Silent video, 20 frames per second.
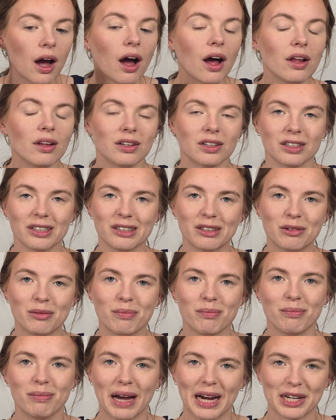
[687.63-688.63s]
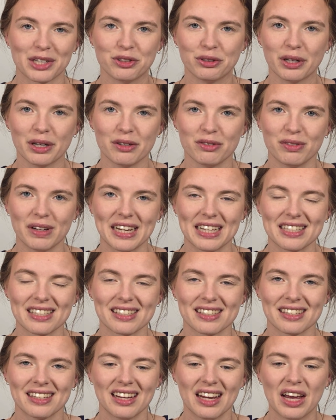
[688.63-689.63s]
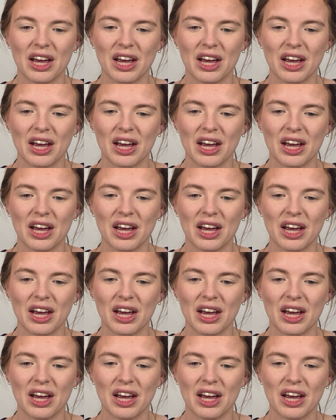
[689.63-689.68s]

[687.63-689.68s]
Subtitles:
color back to our face.